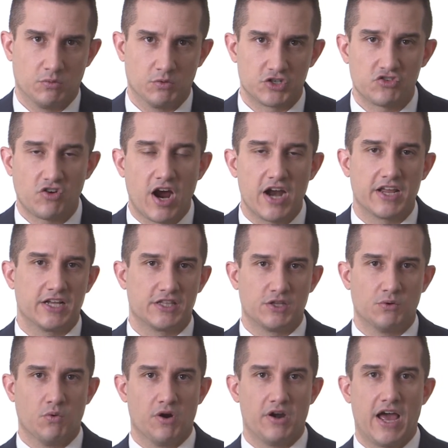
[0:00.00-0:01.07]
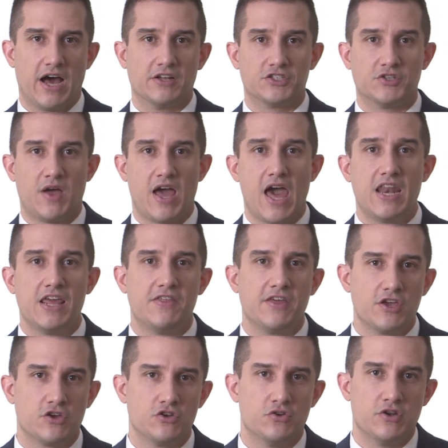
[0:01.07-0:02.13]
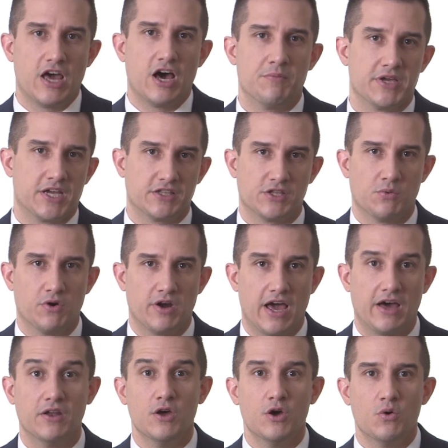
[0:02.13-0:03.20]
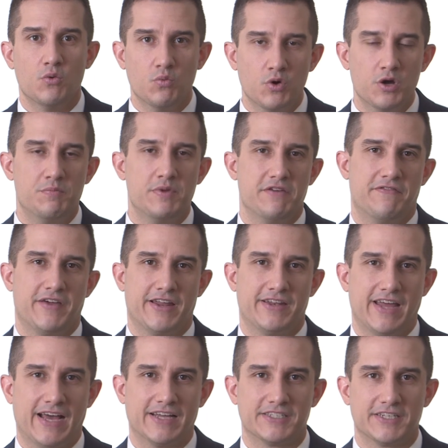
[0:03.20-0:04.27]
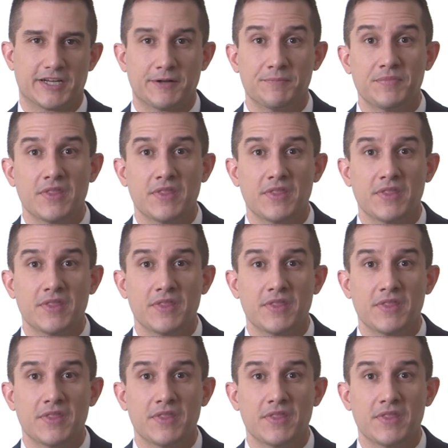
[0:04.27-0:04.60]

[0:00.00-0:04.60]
We're trying to get the word out, so anything you can do to help me get the word out would be fantastic.